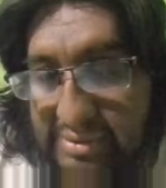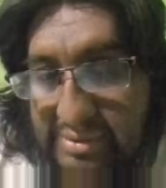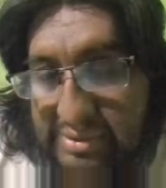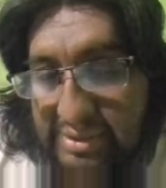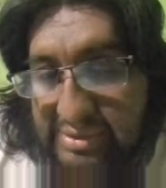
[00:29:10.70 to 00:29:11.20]

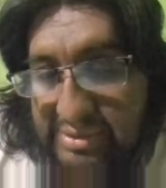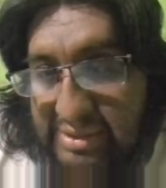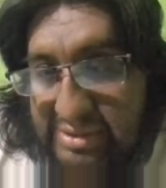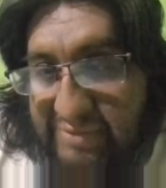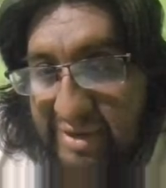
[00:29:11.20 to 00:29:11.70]
since
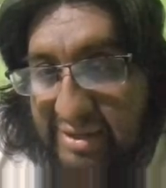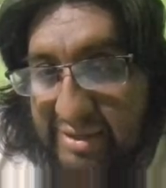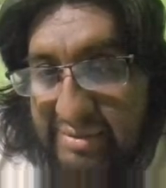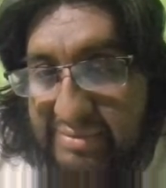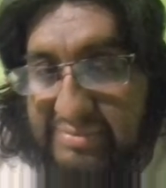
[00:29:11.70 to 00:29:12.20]
it's
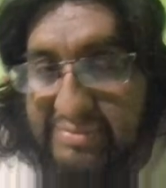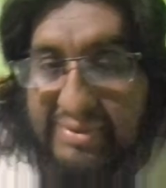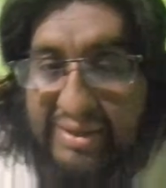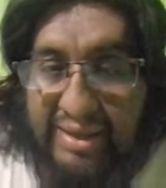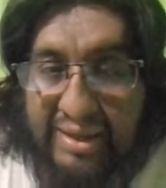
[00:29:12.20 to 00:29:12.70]
Friday.
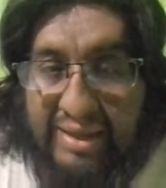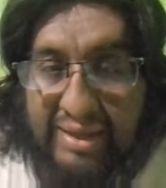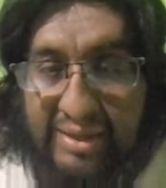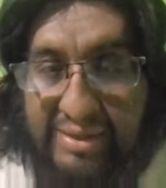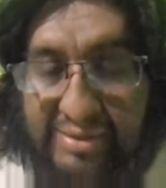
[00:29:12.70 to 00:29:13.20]

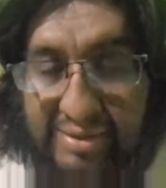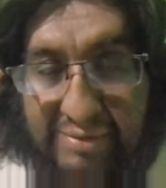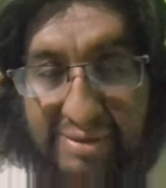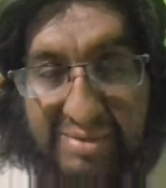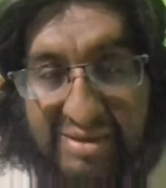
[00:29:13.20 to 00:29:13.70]

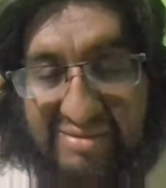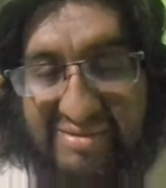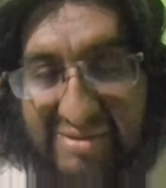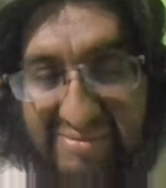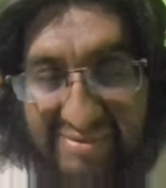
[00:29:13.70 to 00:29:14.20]
31 minutes.
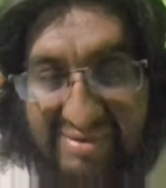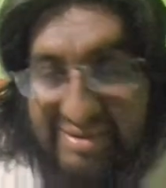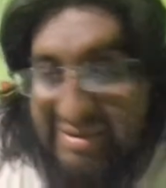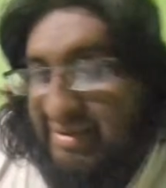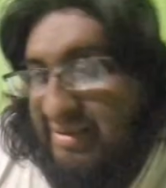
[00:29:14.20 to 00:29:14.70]

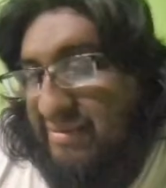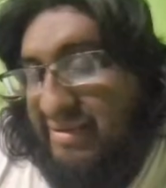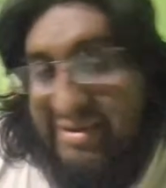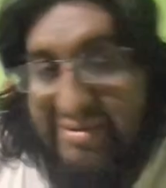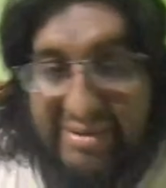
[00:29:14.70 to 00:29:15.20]
Hopefully
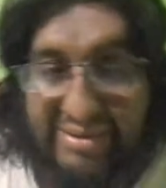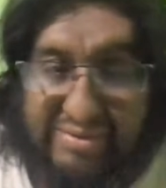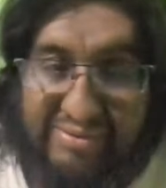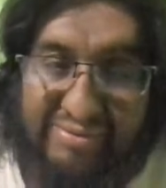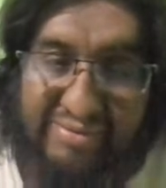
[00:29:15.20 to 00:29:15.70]
we are going
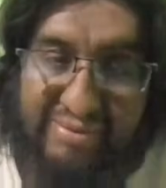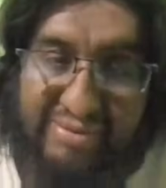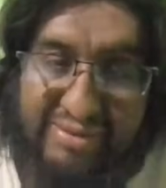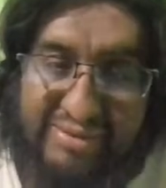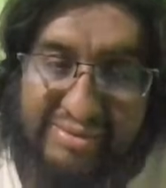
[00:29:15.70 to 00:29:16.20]
to
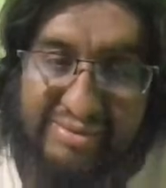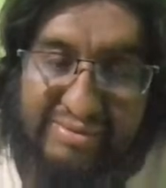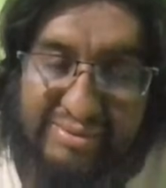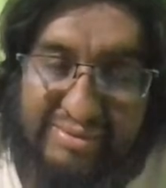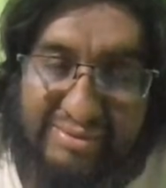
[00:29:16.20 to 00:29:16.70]

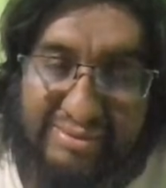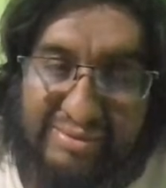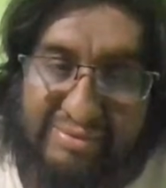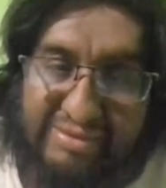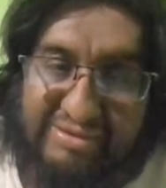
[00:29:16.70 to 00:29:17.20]

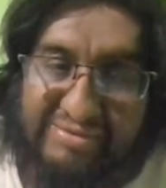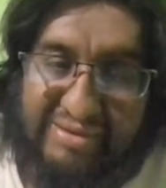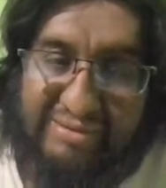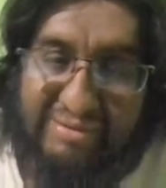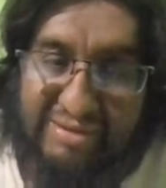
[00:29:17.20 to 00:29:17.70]
do this
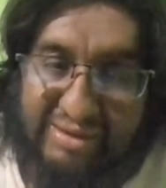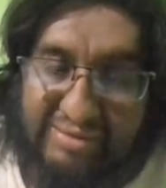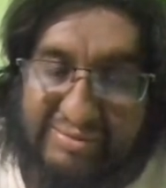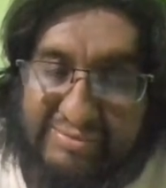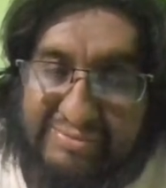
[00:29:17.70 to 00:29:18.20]
very quickly.